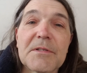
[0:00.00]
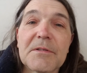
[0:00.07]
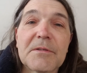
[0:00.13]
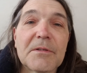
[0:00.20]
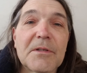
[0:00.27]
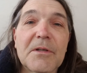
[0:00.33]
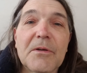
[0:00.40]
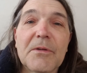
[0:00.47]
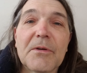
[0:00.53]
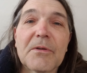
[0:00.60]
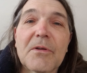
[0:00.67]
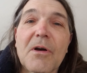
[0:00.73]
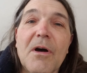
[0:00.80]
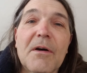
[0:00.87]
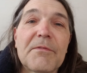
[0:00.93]
and they'll
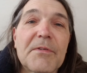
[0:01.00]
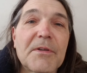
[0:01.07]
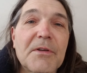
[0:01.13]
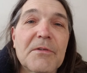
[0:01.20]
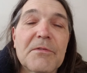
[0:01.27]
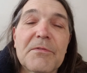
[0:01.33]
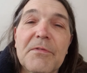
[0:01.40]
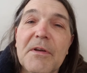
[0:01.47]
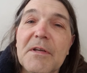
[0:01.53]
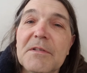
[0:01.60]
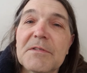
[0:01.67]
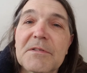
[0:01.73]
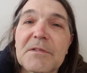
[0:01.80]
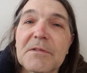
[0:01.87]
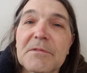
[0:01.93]
cough in your
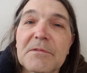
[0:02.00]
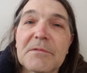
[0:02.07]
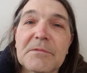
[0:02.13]
face and